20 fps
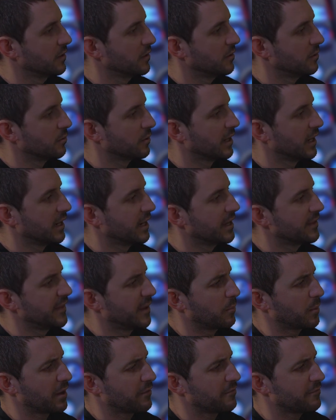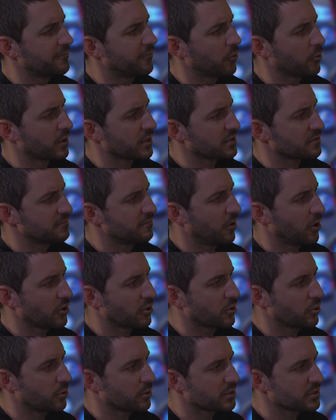Okay, and then we have a 4-inch
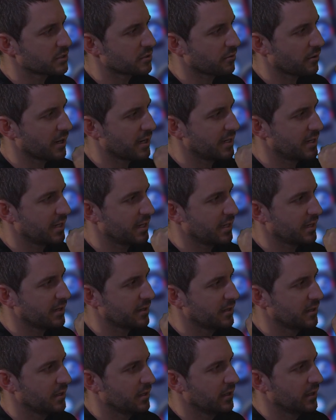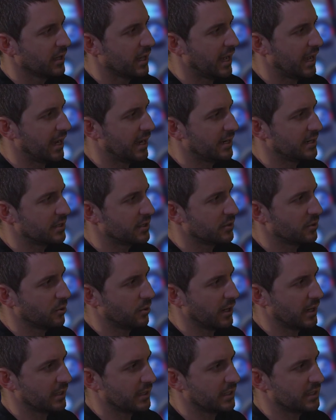Vocor screen here and your
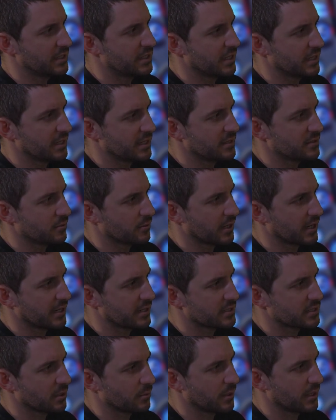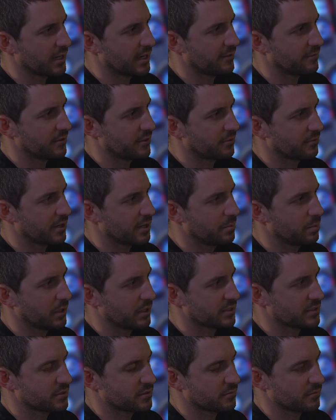LEDs. Okay, so we have a
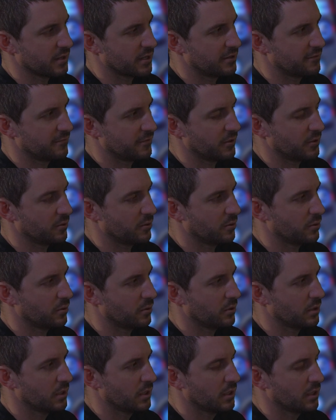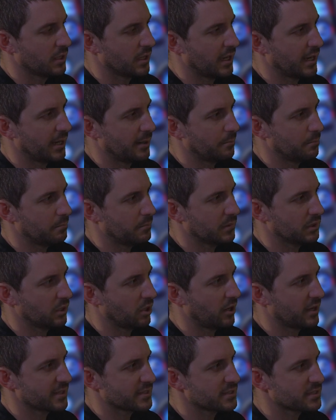3+3 for your
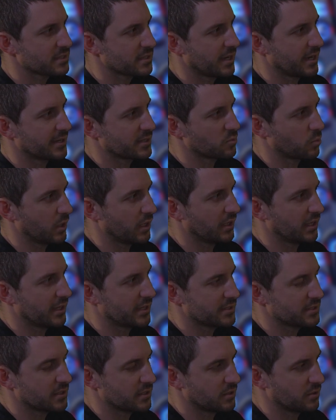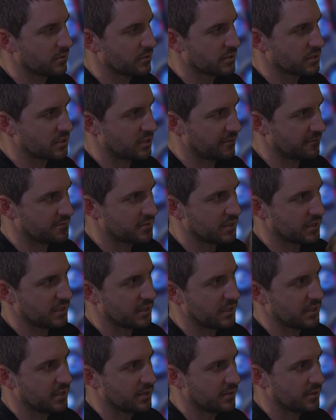lights as well as your shift
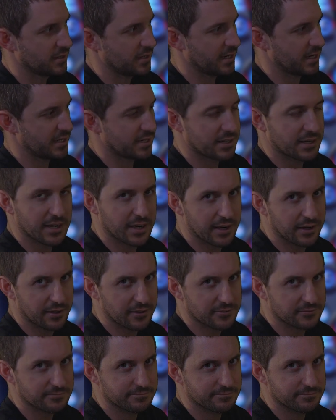indicator.